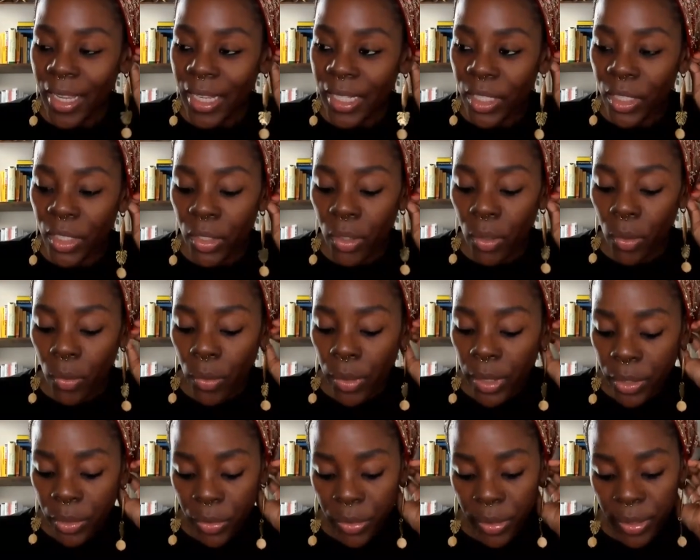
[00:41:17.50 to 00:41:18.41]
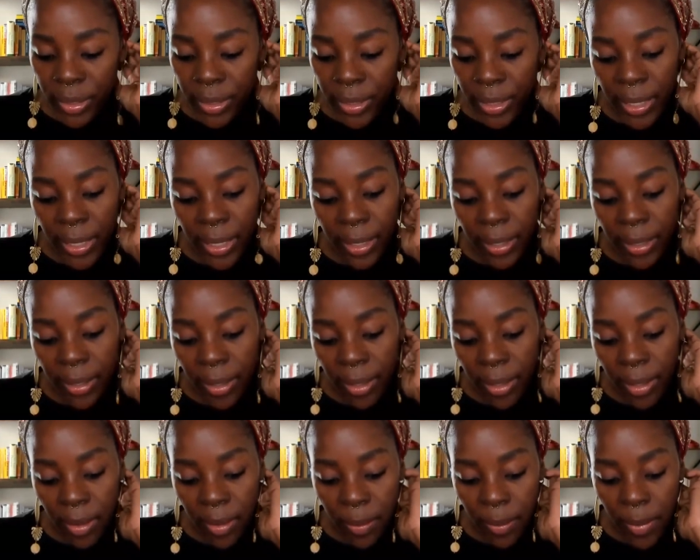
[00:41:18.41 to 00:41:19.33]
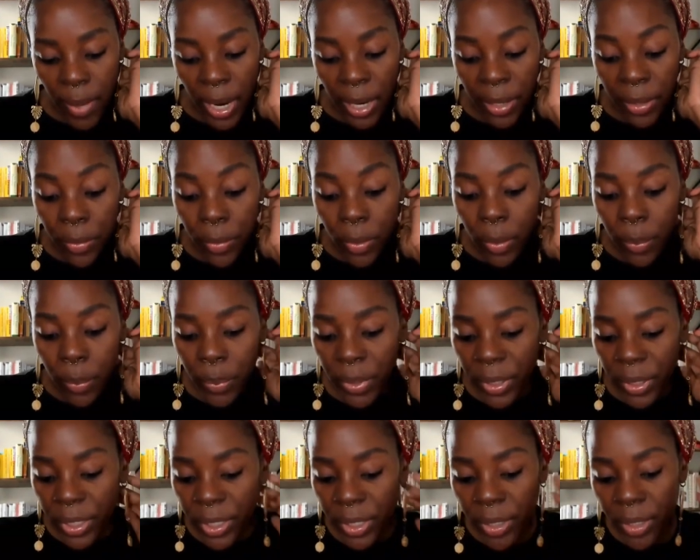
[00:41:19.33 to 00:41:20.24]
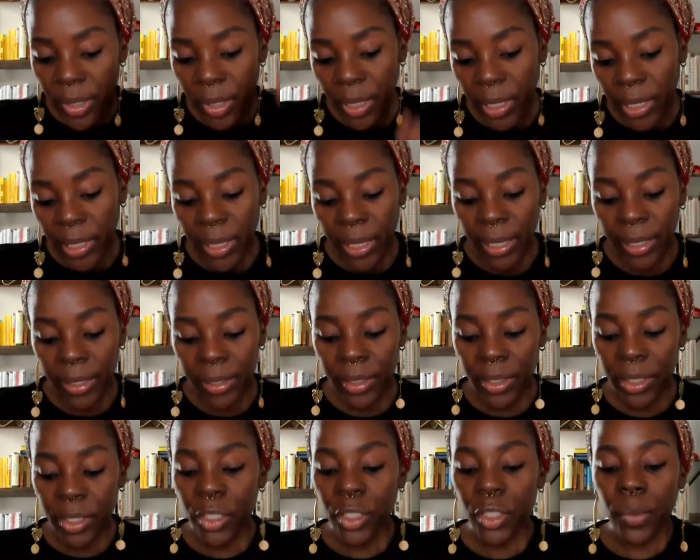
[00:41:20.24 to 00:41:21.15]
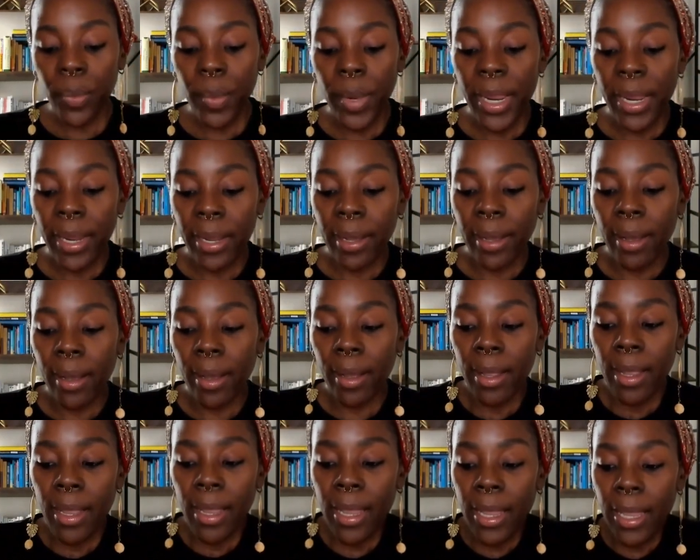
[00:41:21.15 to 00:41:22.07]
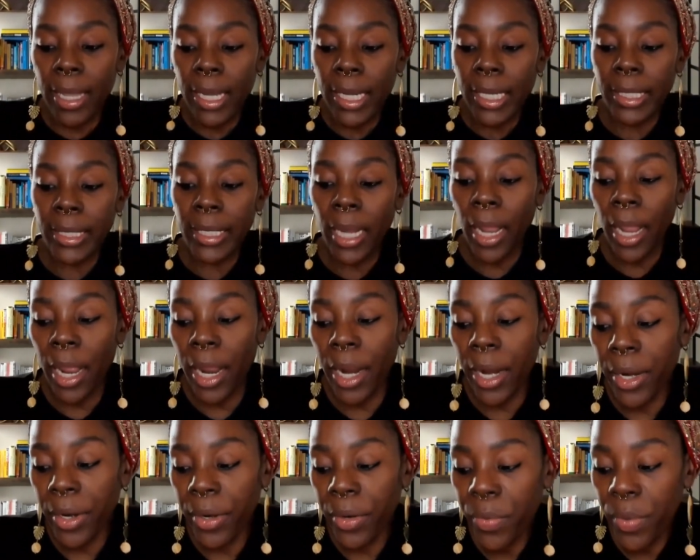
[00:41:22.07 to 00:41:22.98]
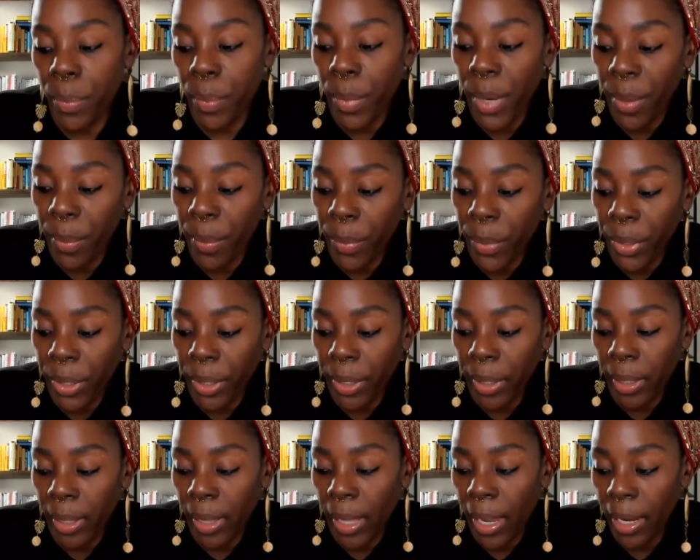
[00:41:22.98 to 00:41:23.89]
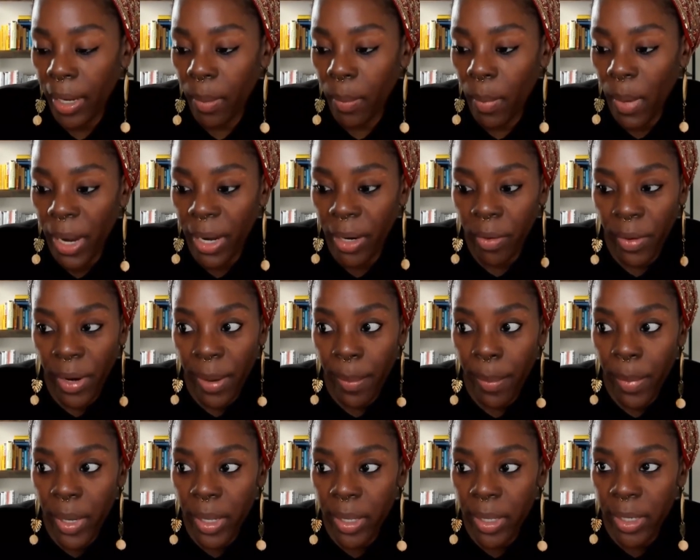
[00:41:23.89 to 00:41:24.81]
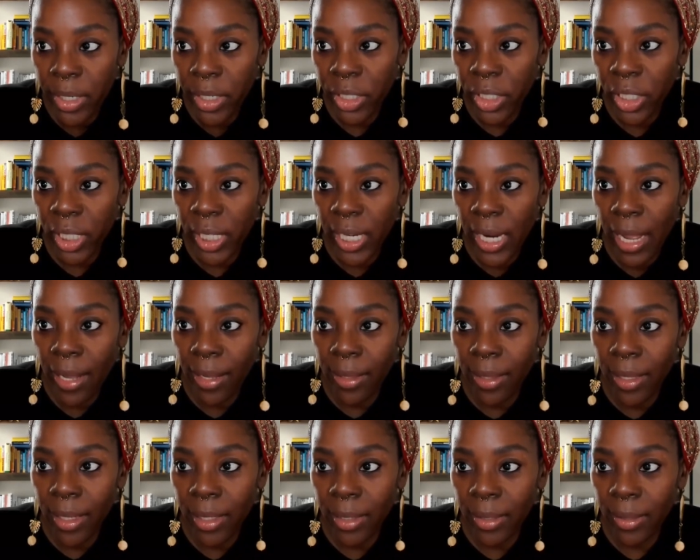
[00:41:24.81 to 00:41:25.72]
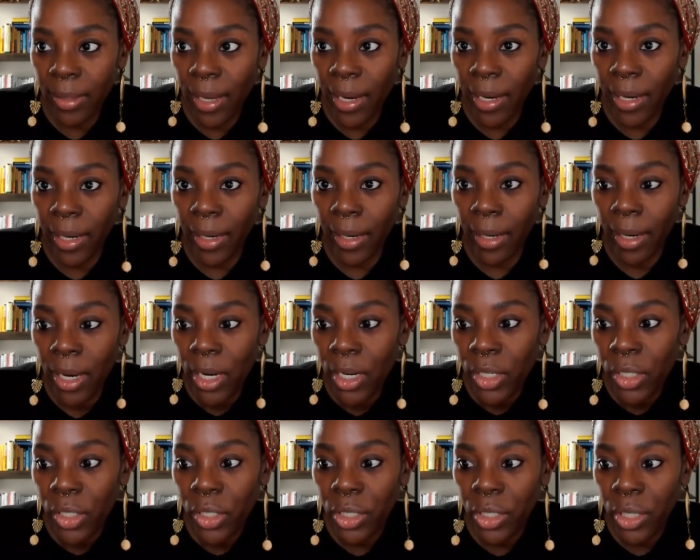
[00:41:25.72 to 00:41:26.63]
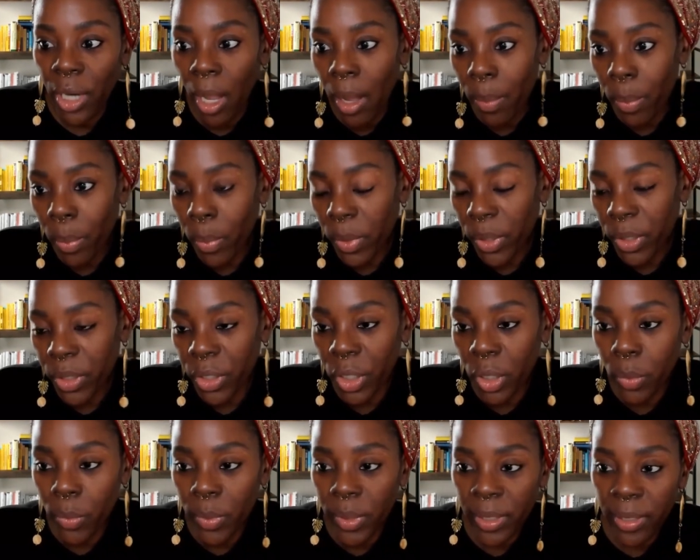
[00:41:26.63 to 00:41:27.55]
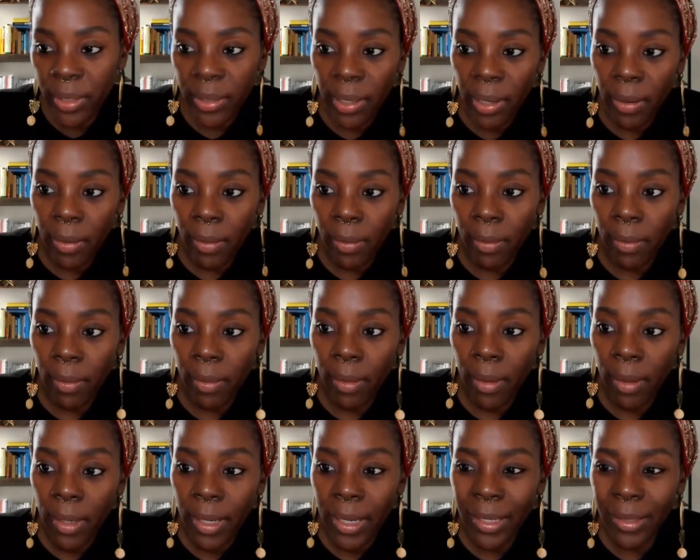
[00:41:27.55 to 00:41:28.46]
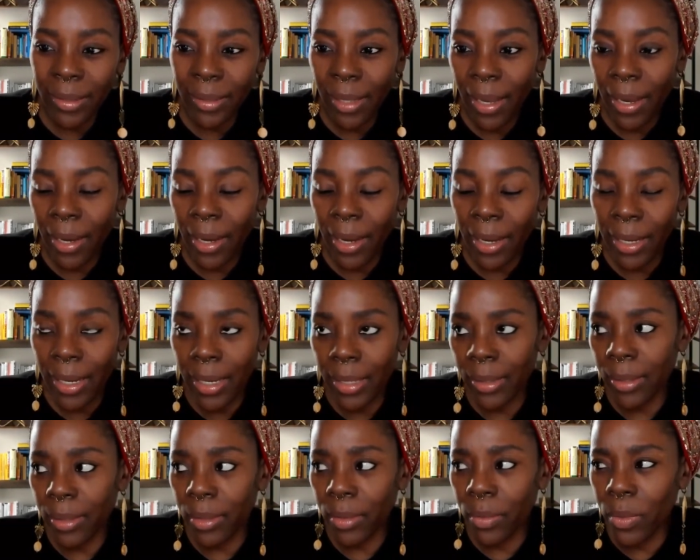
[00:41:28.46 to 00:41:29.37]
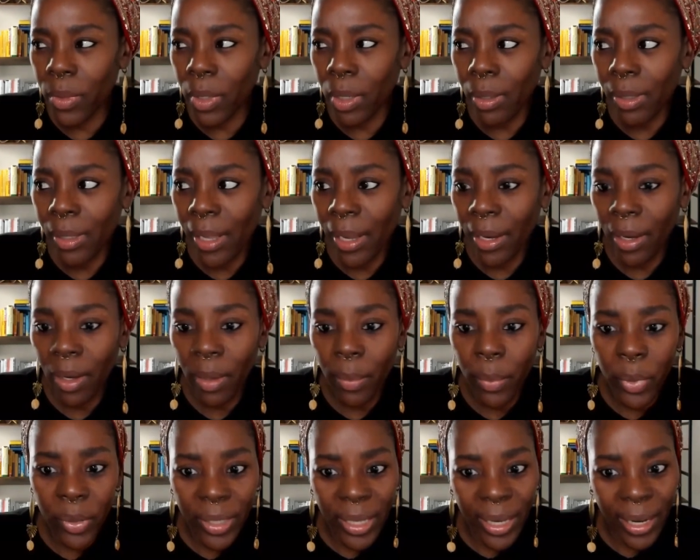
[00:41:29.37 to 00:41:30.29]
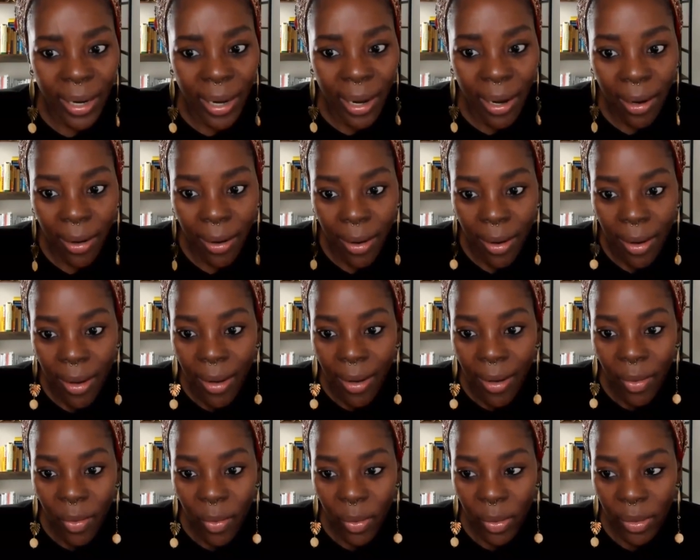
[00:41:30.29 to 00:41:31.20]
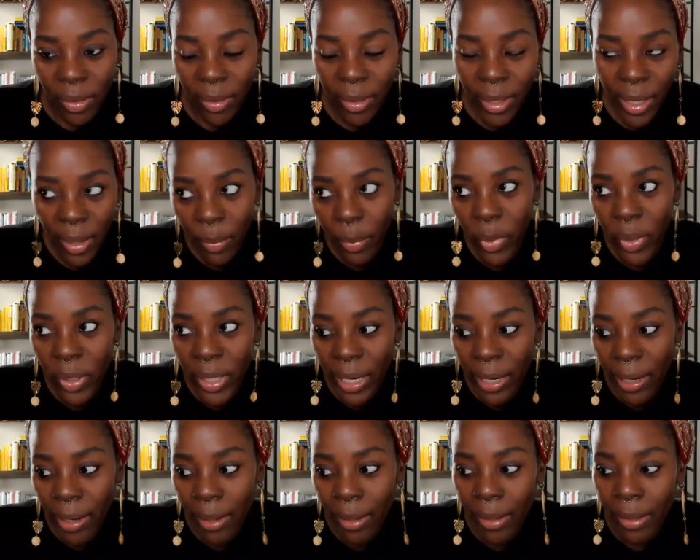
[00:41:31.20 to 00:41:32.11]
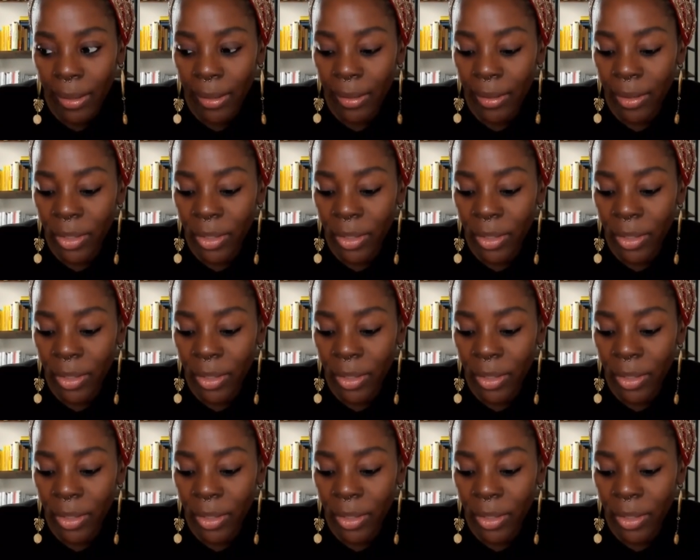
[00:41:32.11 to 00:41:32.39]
It's so interesting. I grew up in Kingston, Jamaica, and I remember like my grandmother, she had this like shop where she would sell, is like I guess you would call it like a bodega, or yeah, bodega.